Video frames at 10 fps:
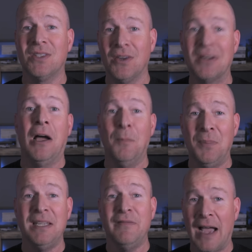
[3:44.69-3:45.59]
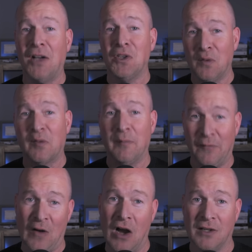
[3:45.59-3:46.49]
their company value from
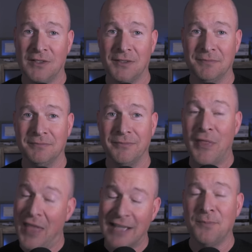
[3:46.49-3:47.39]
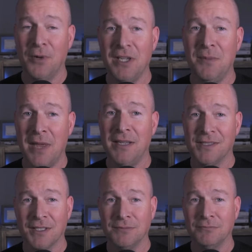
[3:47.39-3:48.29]
Fox. That's pretty
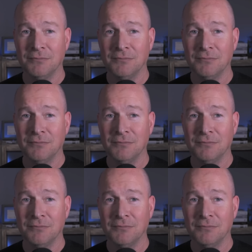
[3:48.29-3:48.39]
amazing.